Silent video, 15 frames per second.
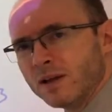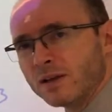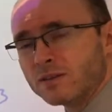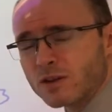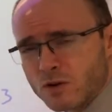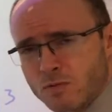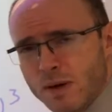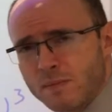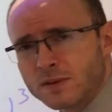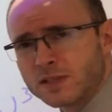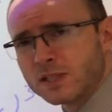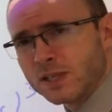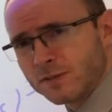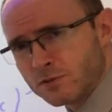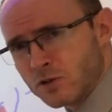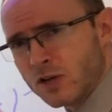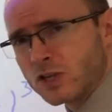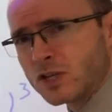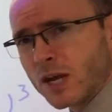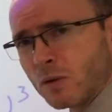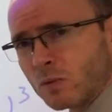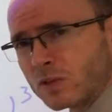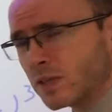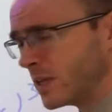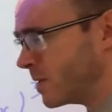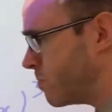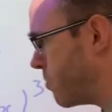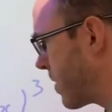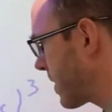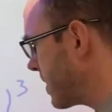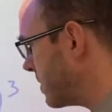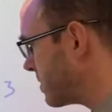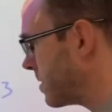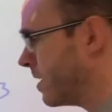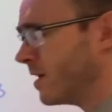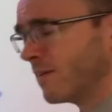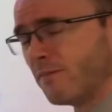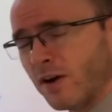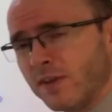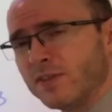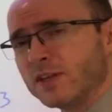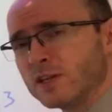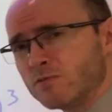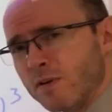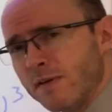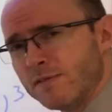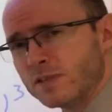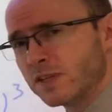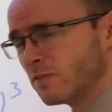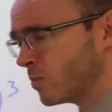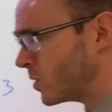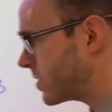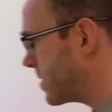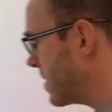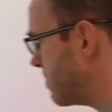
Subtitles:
Then remember to differentiate what's in the brackets, find the derivative of what's in the